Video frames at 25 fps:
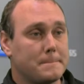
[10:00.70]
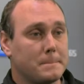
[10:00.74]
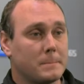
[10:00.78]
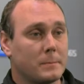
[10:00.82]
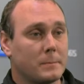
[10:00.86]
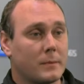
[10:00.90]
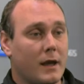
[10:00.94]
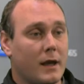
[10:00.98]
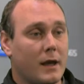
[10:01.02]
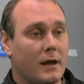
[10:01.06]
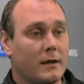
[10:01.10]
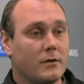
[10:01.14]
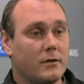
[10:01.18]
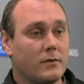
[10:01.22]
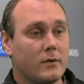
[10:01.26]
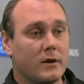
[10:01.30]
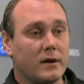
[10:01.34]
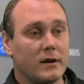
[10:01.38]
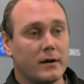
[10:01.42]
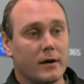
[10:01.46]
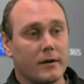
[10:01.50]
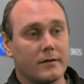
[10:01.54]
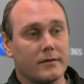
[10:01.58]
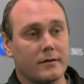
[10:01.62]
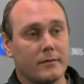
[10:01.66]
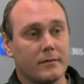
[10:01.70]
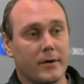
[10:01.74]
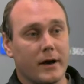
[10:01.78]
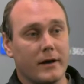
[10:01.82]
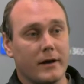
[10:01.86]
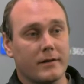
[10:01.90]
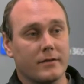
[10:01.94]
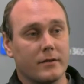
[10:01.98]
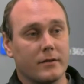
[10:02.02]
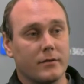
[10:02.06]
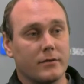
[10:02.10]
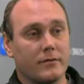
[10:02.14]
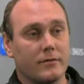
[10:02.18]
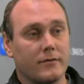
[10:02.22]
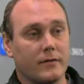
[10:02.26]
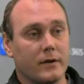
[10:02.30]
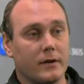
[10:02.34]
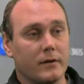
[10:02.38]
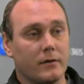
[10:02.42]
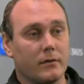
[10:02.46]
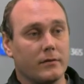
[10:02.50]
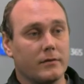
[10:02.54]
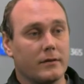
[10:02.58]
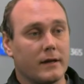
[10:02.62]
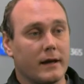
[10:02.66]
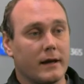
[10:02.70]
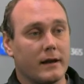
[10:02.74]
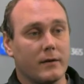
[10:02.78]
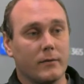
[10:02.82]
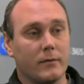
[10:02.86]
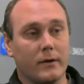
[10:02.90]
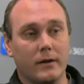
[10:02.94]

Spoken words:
And you can customize those fields any way you